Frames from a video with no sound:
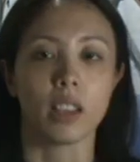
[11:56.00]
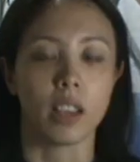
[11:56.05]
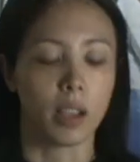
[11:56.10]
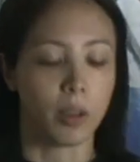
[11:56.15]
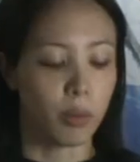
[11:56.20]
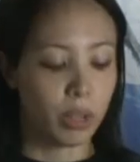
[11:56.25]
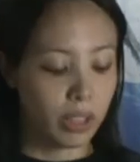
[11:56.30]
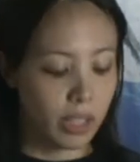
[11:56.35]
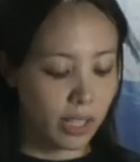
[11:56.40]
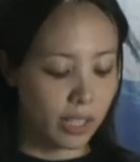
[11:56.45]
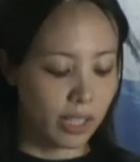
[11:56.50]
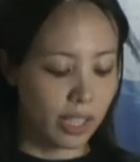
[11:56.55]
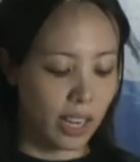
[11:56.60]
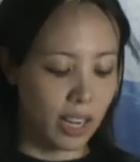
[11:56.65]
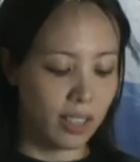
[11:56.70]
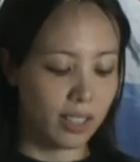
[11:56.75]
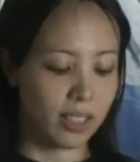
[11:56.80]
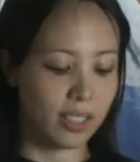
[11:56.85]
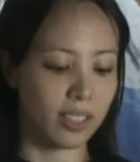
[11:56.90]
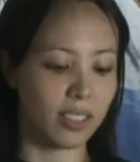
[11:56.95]
And what this
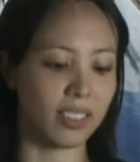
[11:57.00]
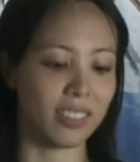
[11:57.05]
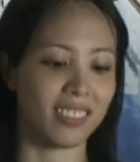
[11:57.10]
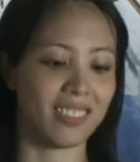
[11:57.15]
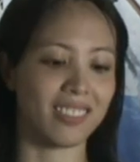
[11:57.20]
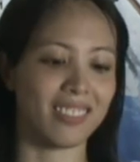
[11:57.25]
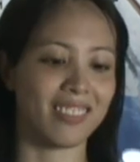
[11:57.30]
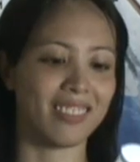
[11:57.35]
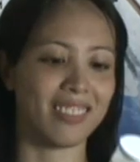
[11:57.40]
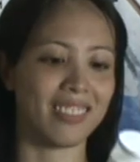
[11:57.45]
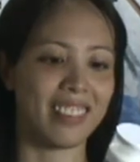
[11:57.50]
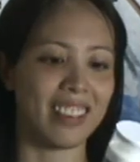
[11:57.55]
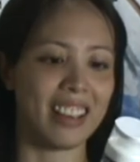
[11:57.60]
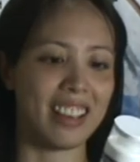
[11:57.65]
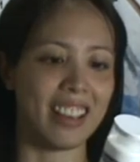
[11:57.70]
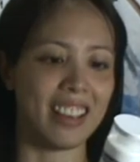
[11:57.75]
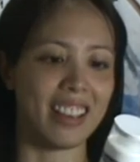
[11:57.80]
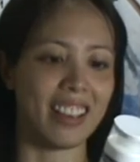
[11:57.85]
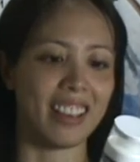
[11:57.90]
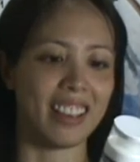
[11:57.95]
does,
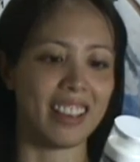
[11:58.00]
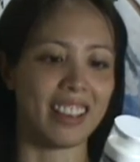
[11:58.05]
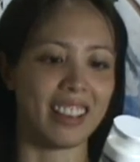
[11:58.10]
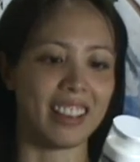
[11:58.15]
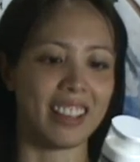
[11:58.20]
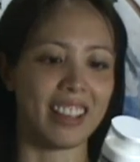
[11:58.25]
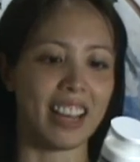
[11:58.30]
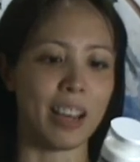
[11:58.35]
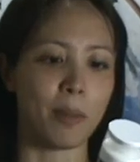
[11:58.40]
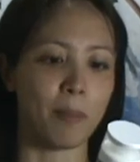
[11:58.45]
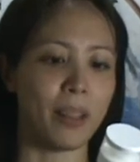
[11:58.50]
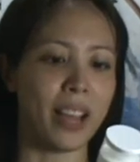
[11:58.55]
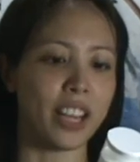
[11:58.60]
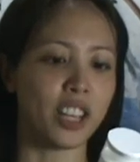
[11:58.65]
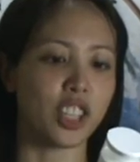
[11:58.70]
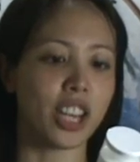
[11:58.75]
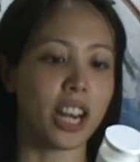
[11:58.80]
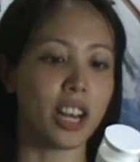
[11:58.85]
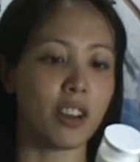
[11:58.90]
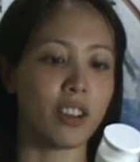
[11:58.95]

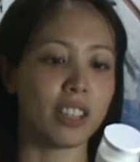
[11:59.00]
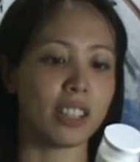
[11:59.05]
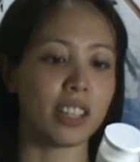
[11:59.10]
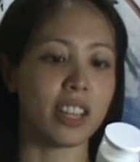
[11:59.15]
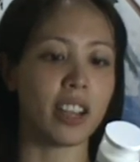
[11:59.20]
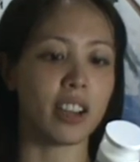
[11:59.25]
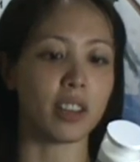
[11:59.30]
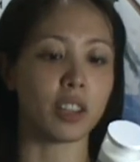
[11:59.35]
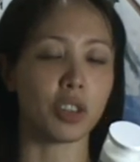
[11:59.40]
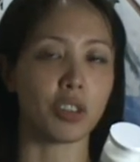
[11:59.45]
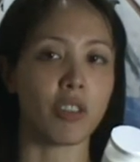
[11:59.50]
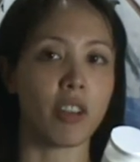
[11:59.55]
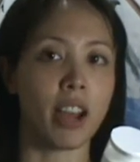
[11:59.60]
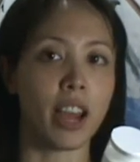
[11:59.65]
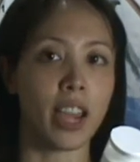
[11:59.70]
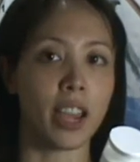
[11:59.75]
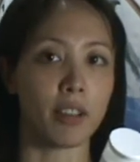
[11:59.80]
apply generously on dry